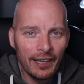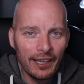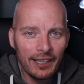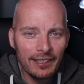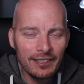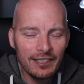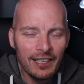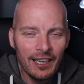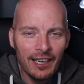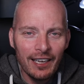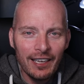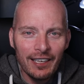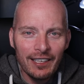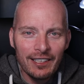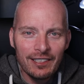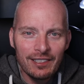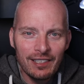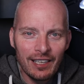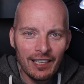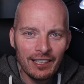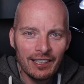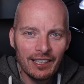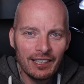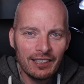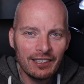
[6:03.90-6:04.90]
that,
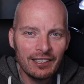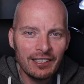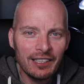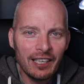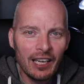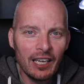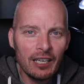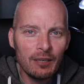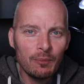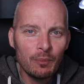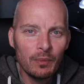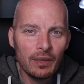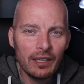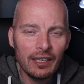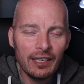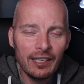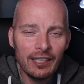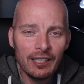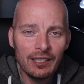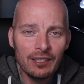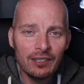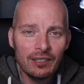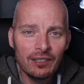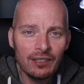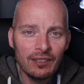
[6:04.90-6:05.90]
saying that the game
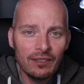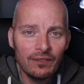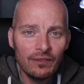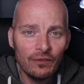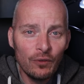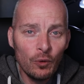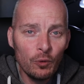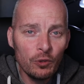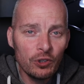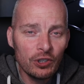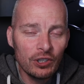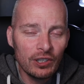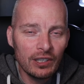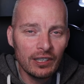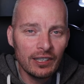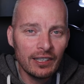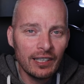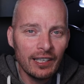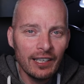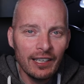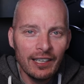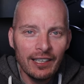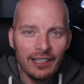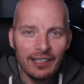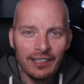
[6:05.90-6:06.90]
is fortunate
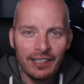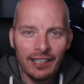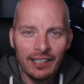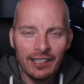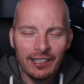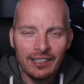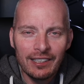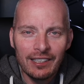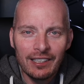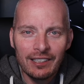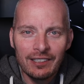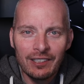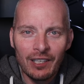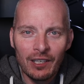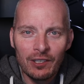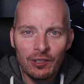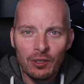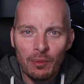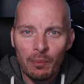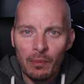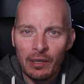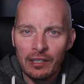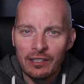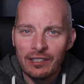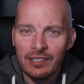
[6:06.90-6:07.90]
that it
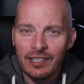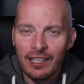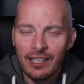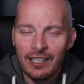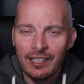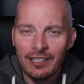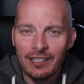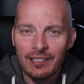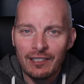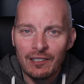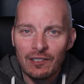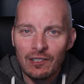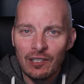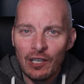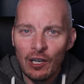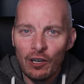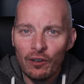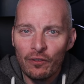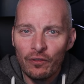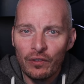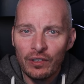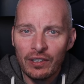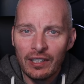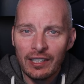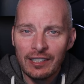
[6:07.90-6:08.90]
does maintain
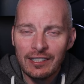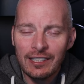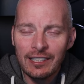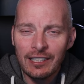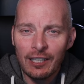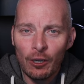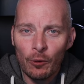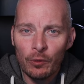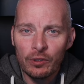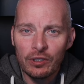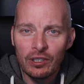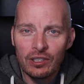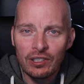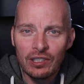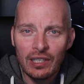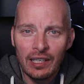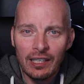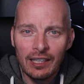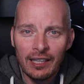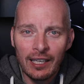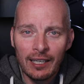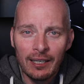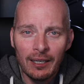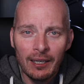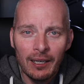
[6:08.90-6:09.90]
itself. And they did go on to say
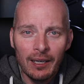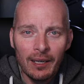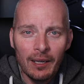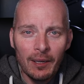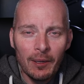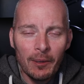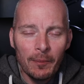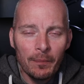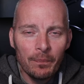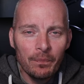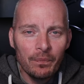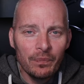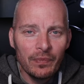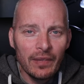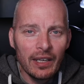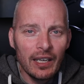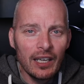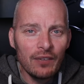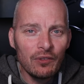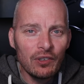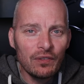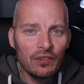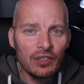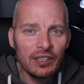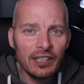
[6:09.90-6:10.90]
that
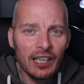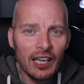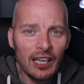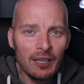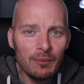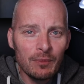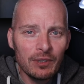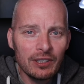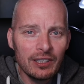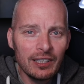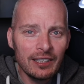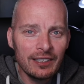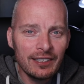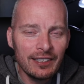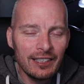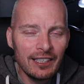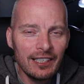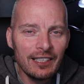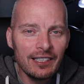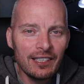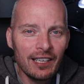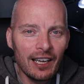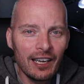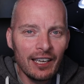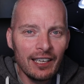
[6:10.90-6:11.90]
even if the game did
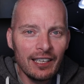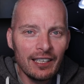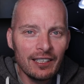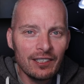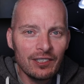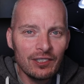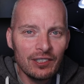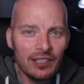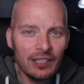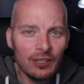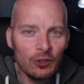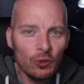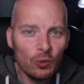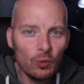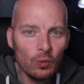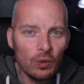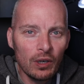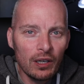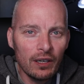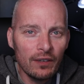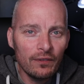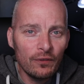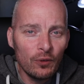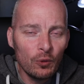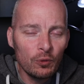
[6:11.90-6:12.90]
need a
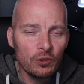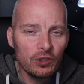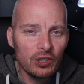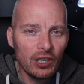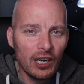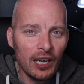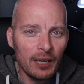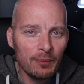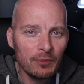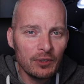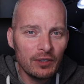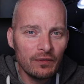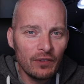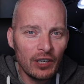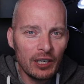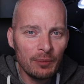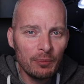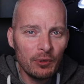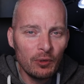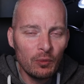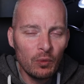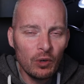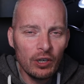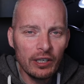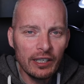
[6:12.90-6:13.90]
single full-time
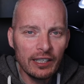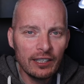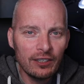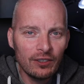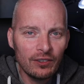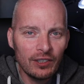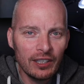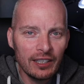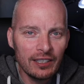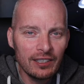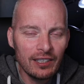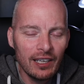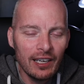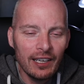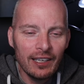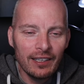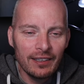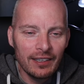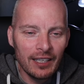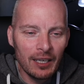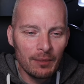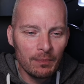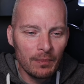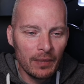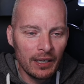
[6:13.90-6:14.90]
developer working on it,
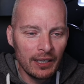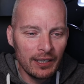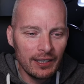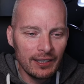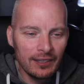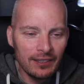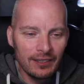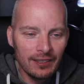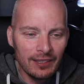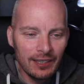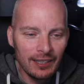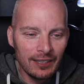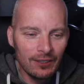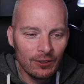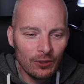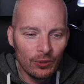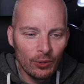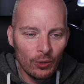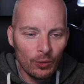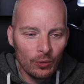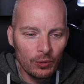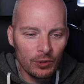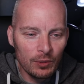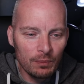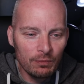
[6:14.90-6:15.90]
that may indeed
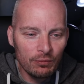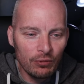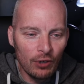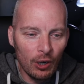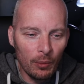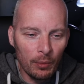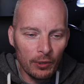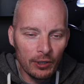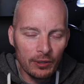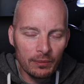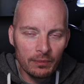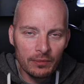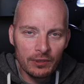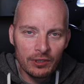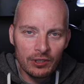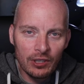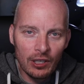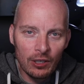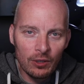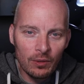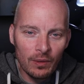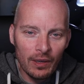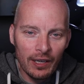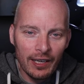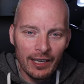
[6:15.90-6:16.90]
cause problems.
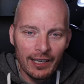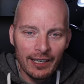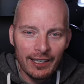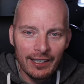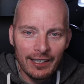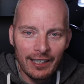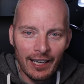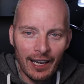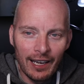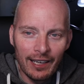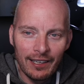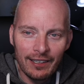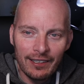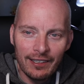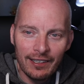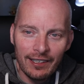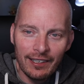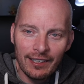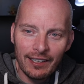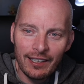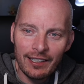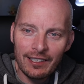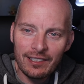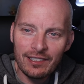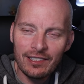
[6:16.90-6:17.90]
So, yeah,
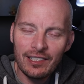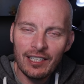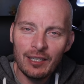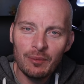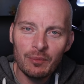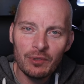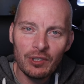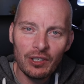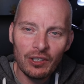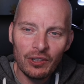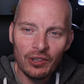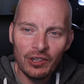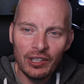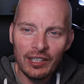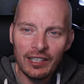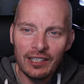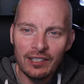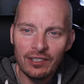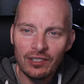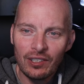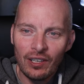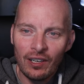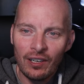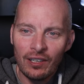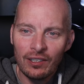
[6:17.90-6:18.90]
it seems
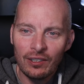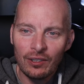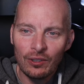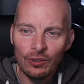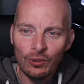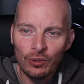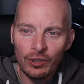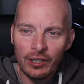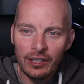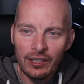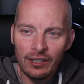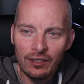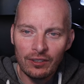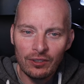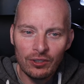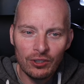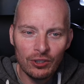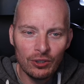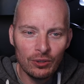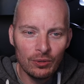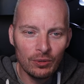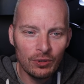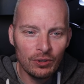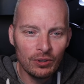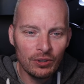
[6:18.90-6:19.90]
things aren't looking
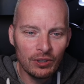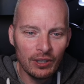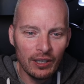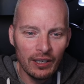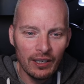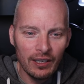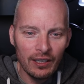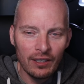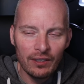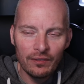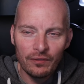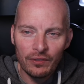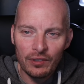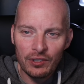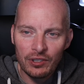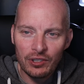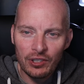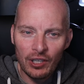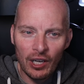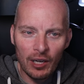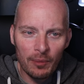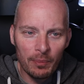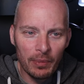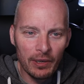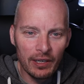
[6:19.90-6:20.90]
too good for
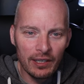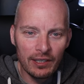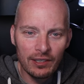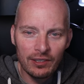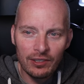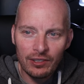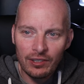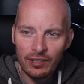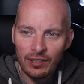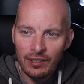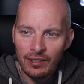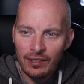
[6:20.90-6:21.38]
Starbase.